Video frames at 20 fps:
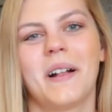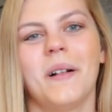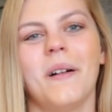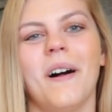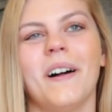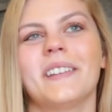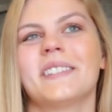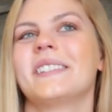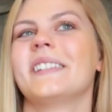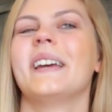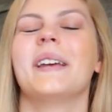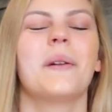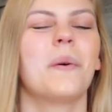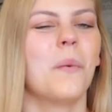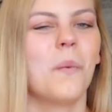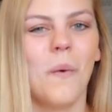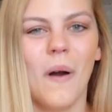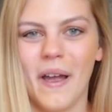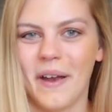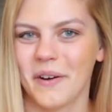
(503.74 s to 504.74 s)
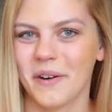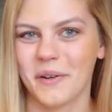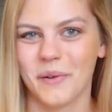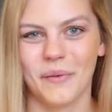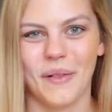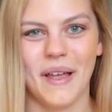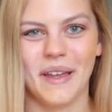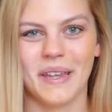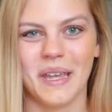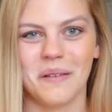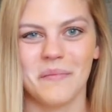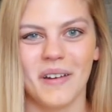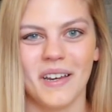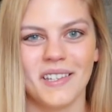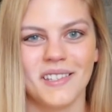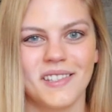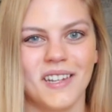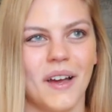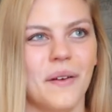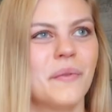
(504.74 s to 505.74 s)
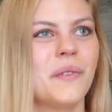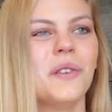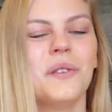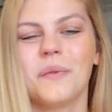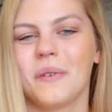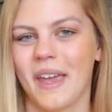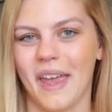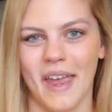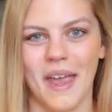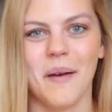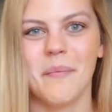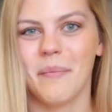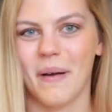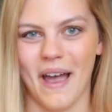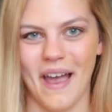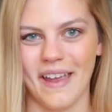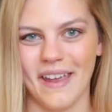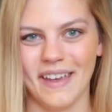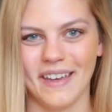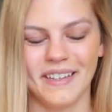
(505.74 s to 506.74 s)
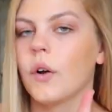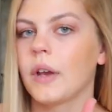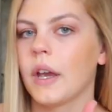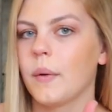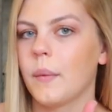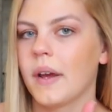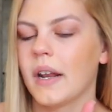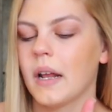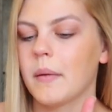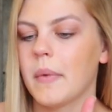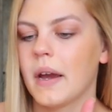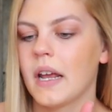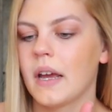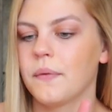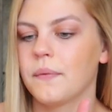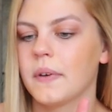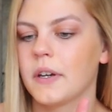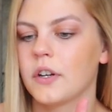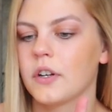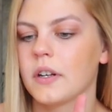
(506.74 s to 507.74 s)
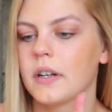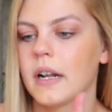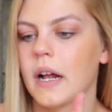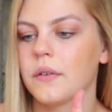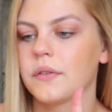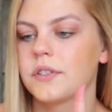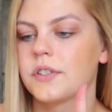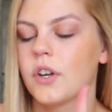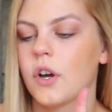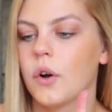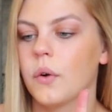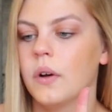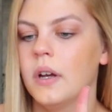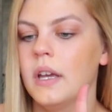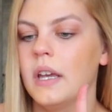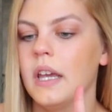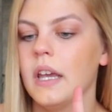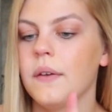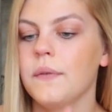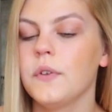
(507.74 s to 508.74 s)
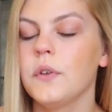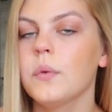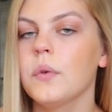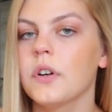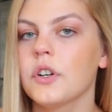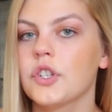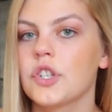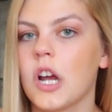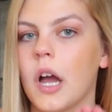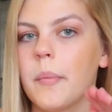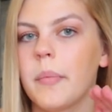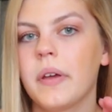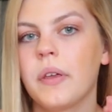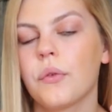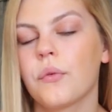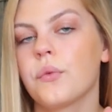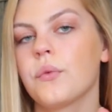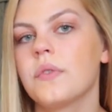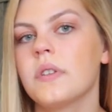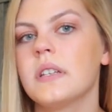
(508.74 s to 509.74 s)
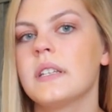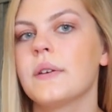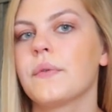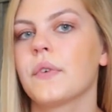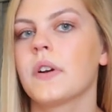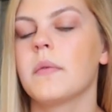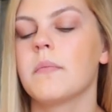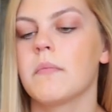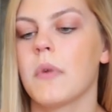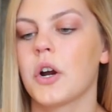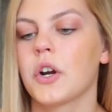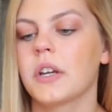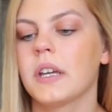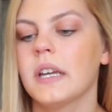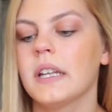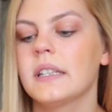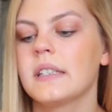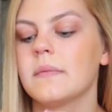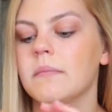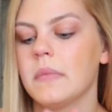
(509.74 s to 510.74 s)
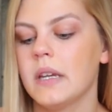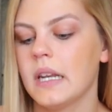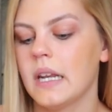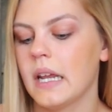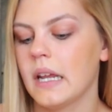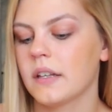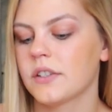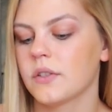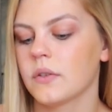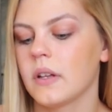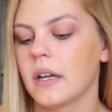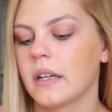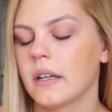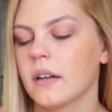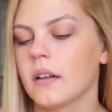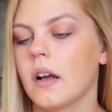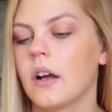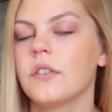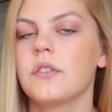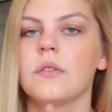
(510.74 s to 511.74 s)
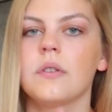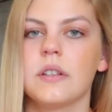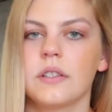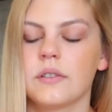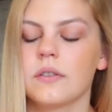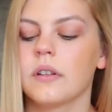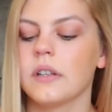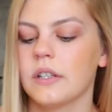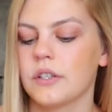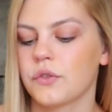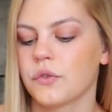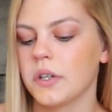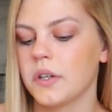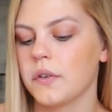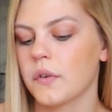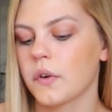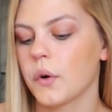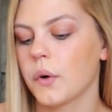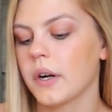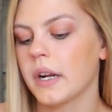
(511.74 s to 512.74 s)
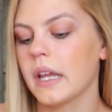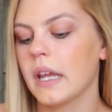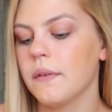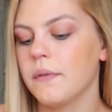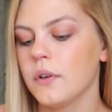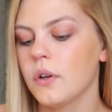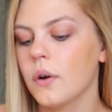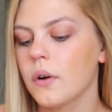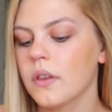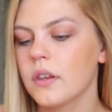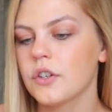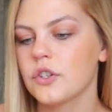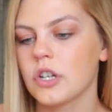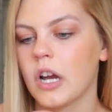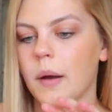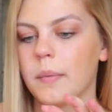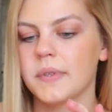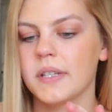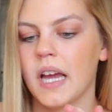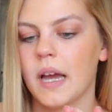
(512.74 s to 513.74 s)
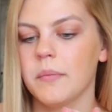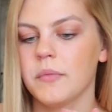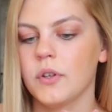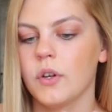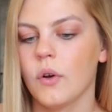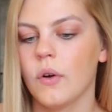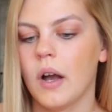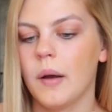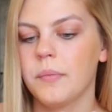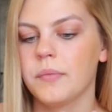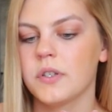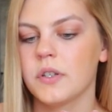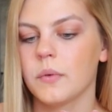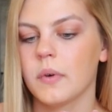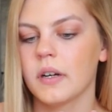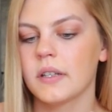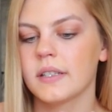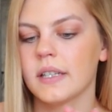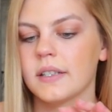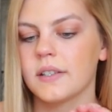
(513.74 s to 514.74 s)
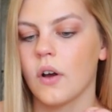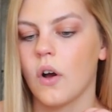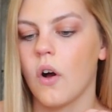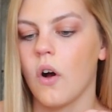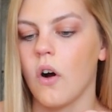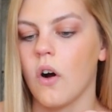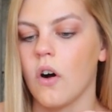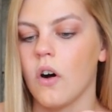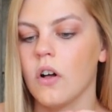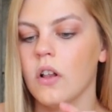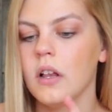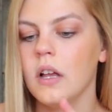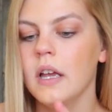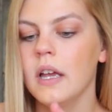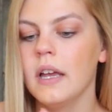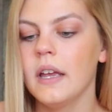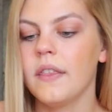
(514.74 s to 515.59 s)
closet? Why are you liking my stuff? You can't buy it. Okay, wait, I might have figured it out. So if you are shopping through the different markets, meaning, so like, I'll do this in a screen recording. If you go to the shop tab, you go up to where it says all,